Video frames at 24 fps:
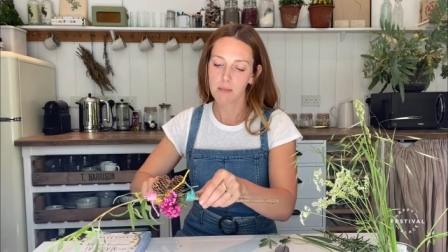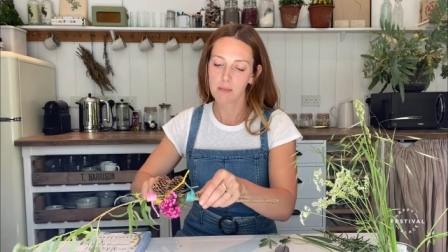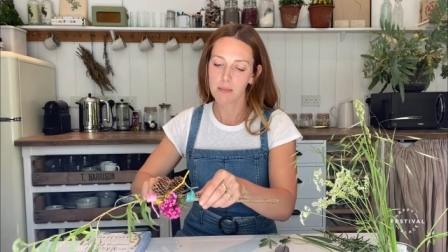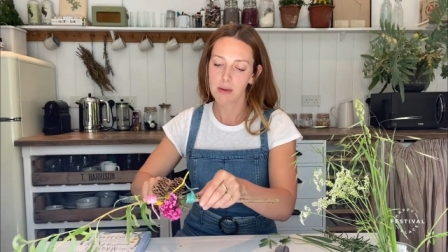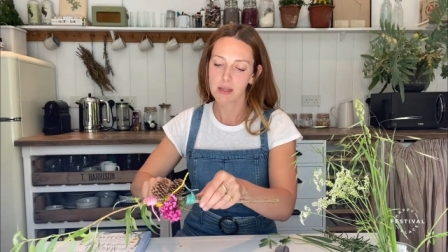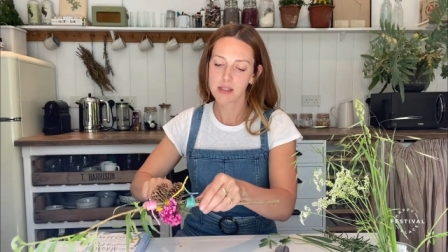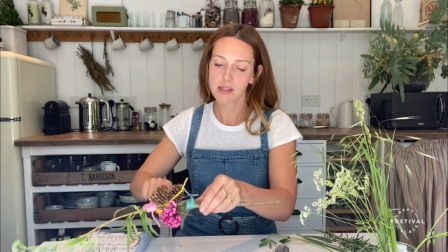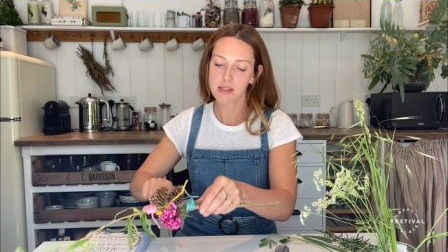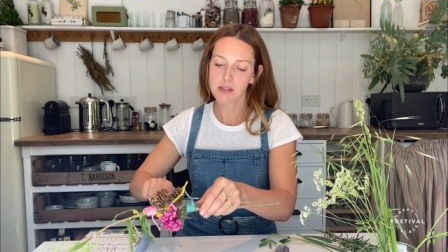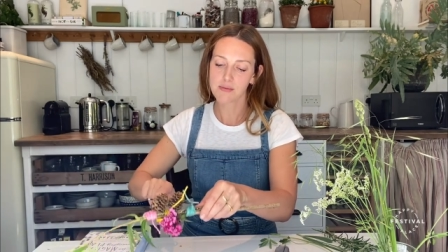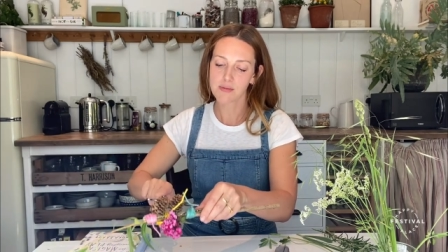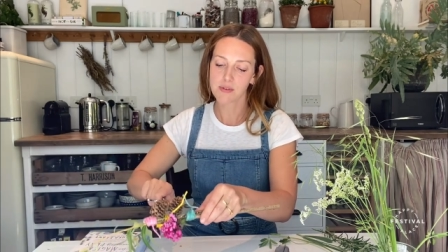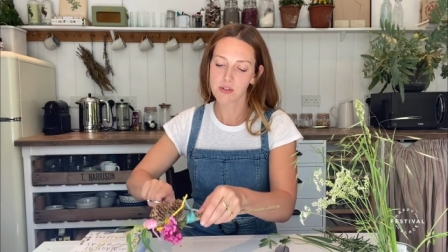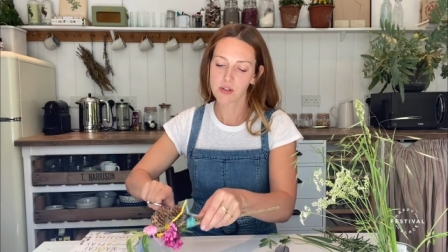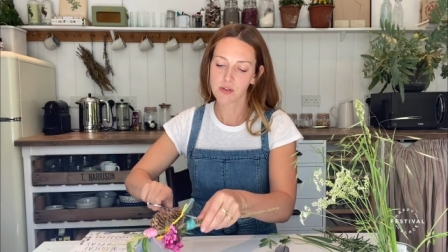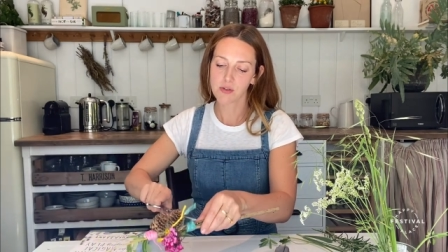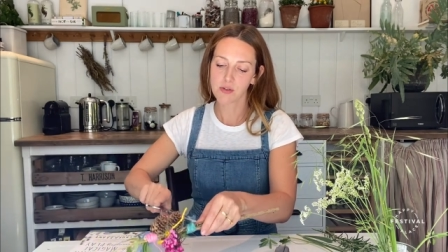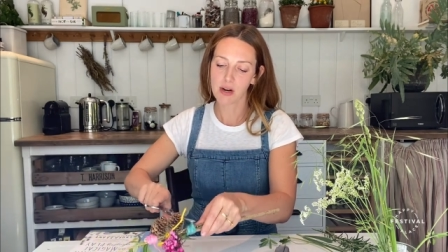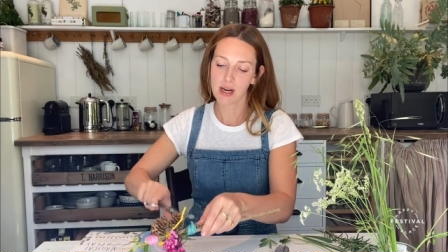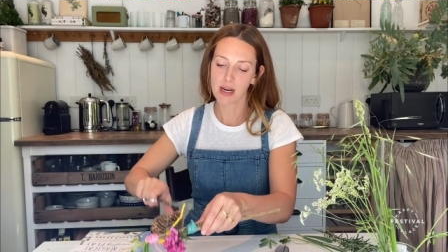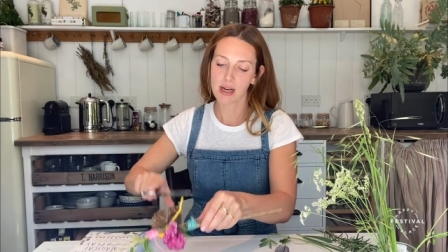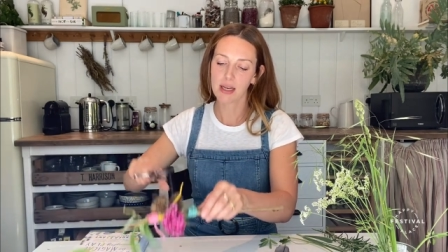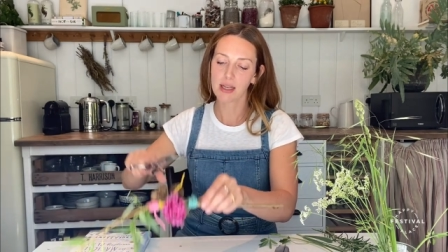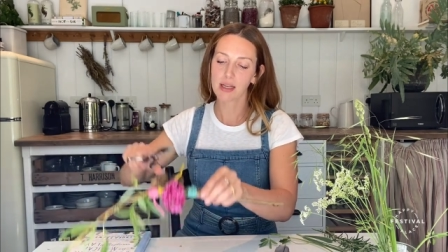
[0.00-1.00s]
bits of
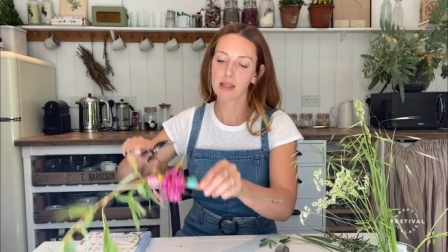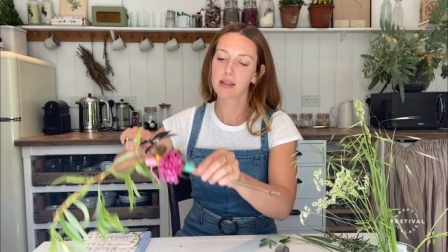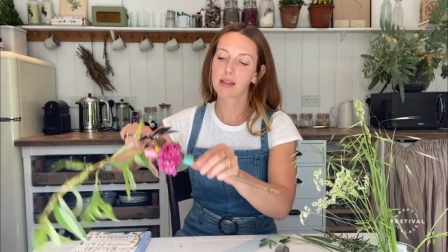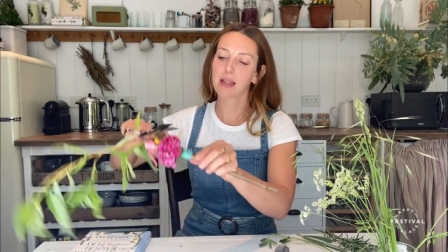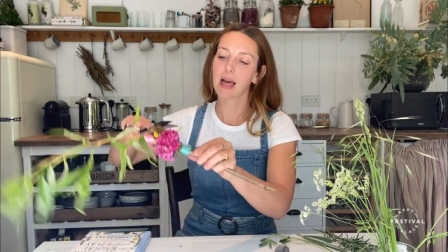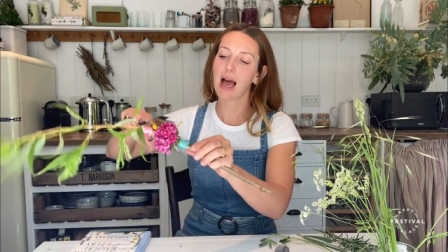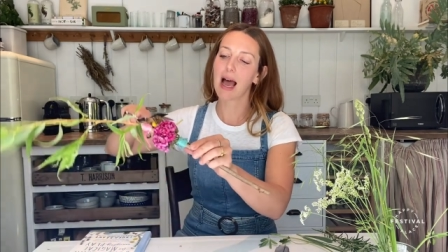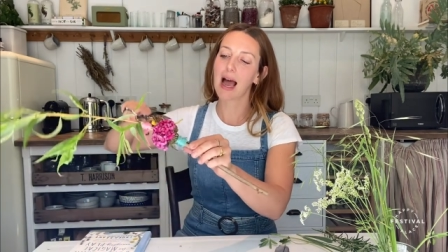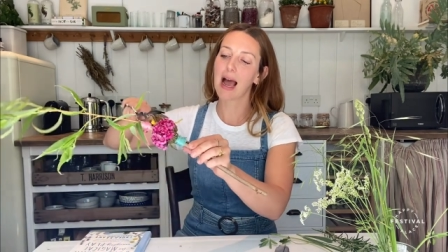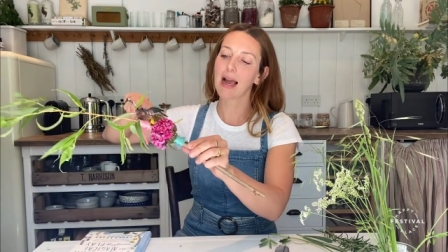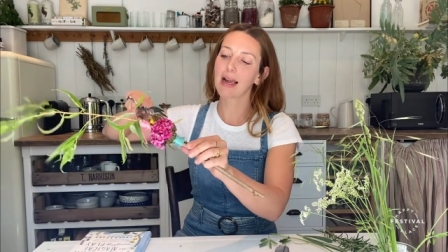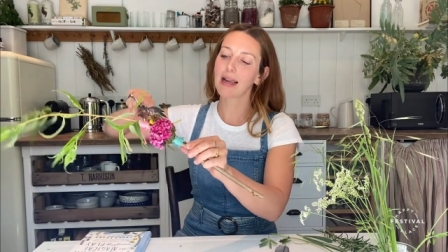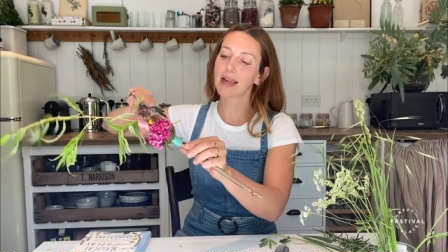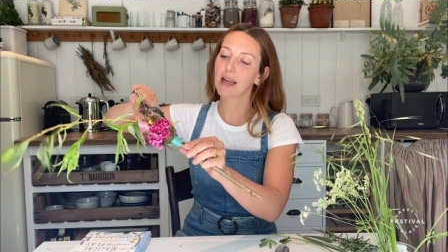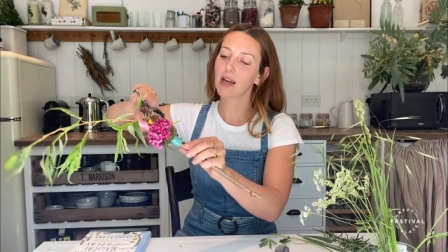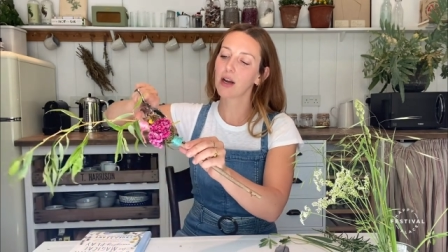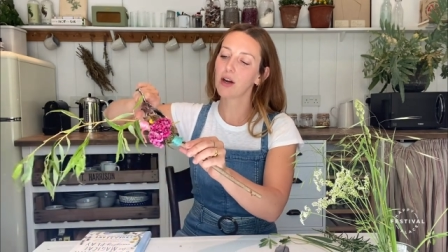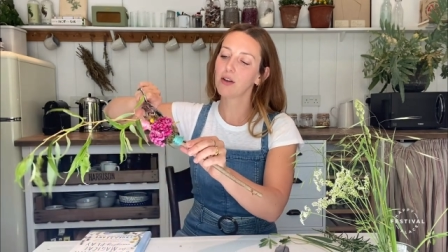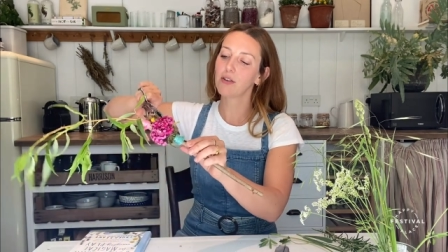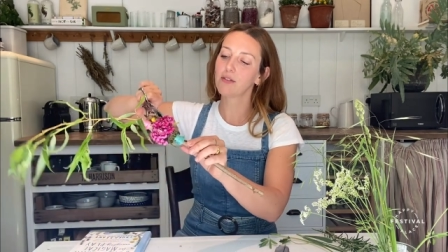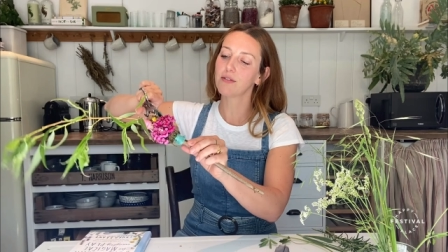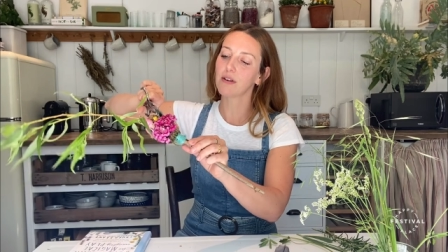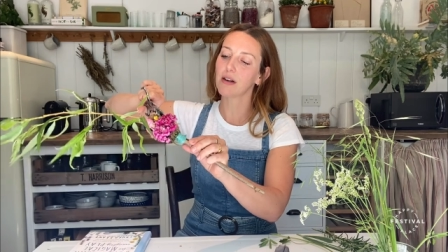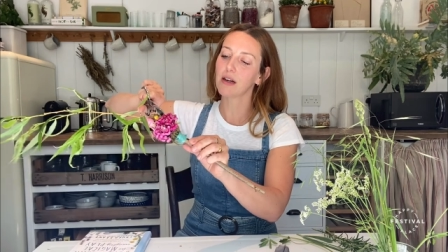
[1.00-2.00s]
string that are hanging
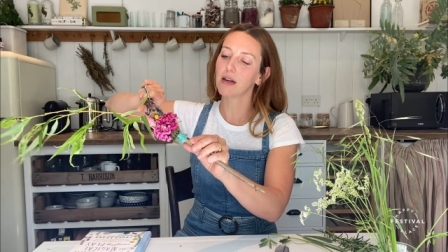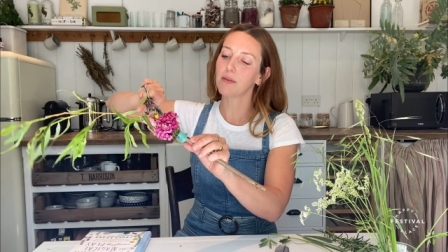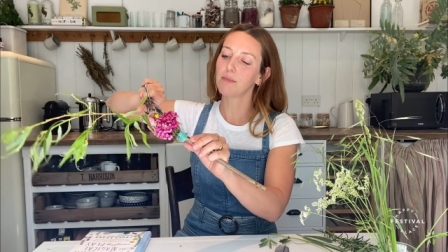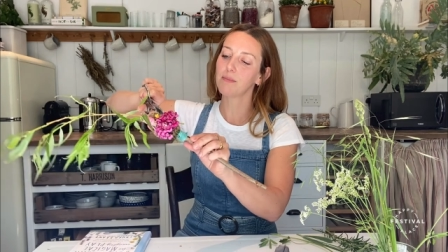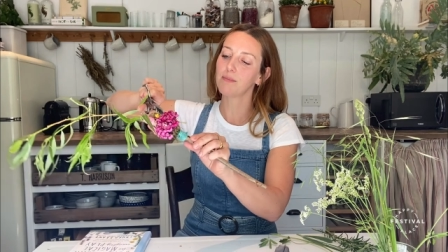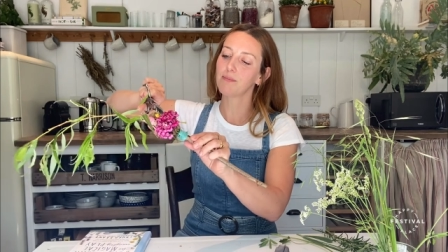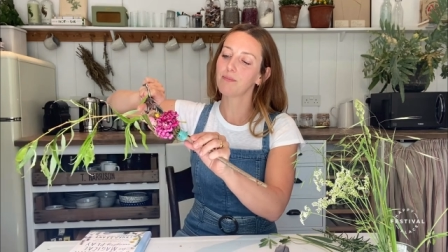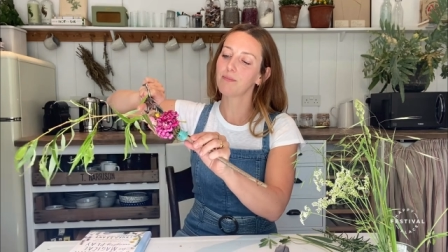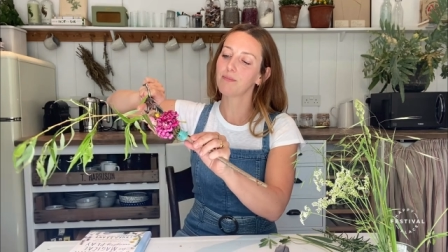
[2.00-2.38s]
over.